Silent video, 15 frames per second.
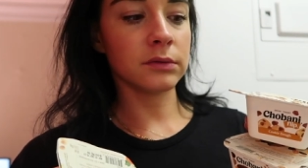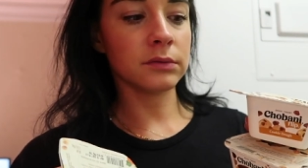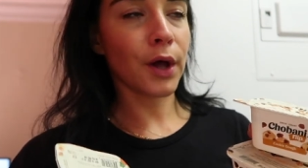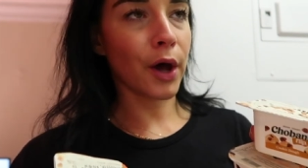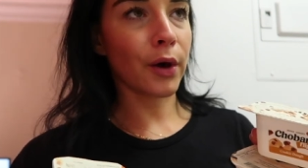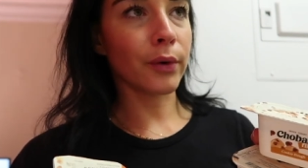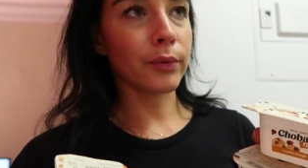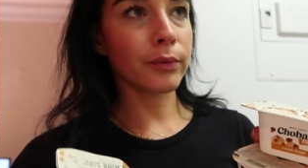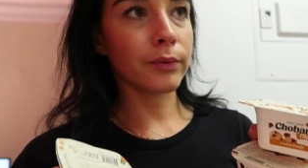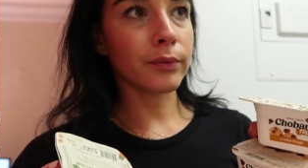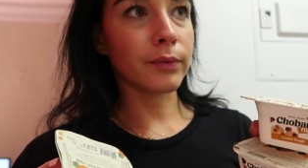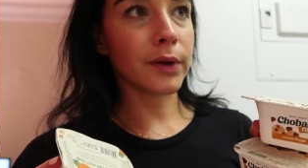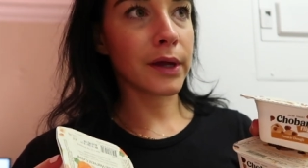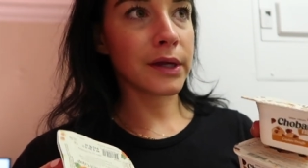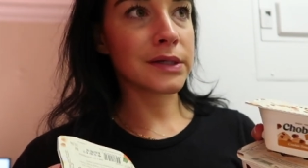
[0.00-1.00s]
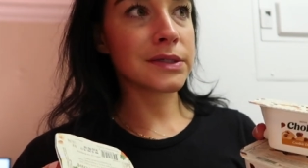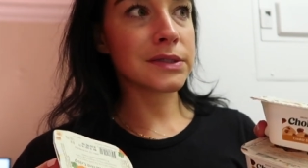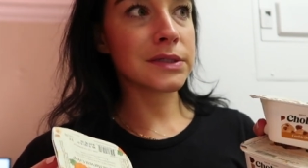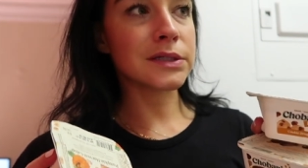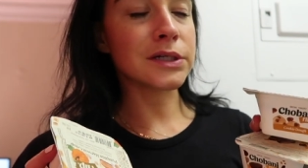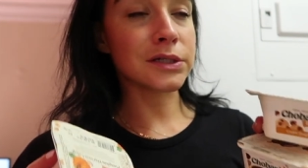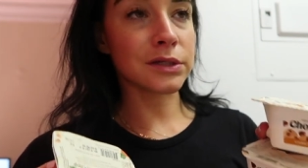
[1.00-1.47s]
No,
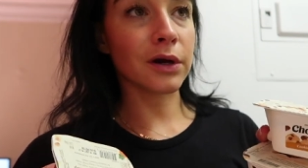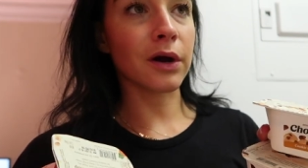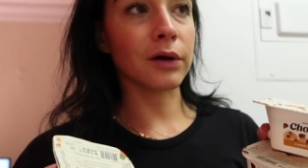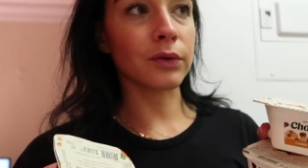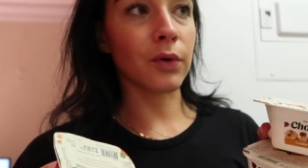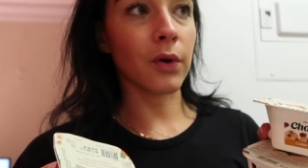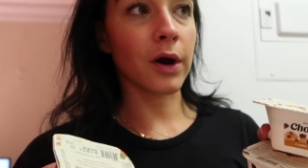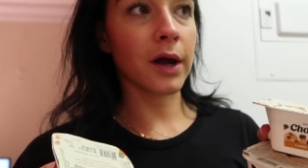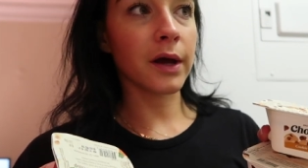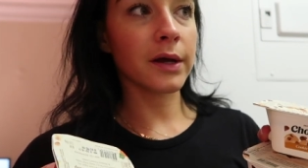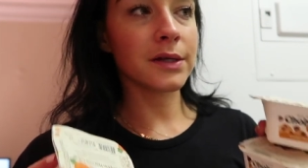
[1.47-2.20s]
it's dessert, Laura.